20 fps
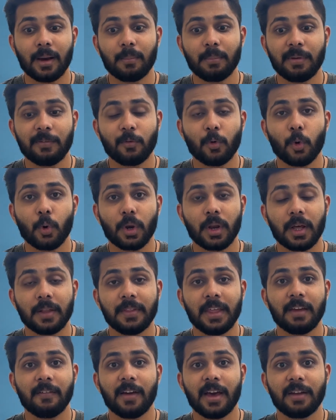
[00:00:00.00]
before
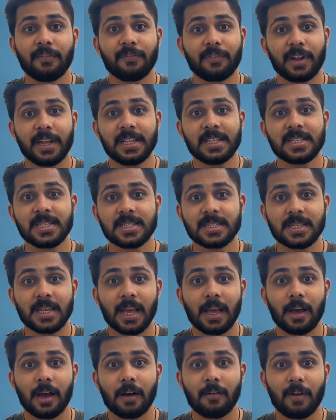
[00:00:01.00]
they were friends
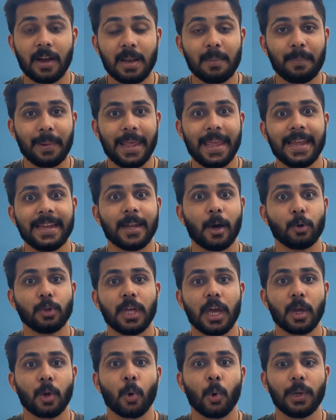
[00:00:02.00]
while playing, now they
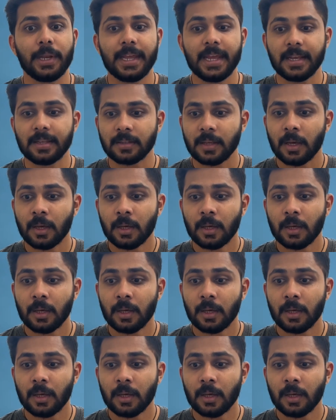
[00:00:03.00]
are colleagues.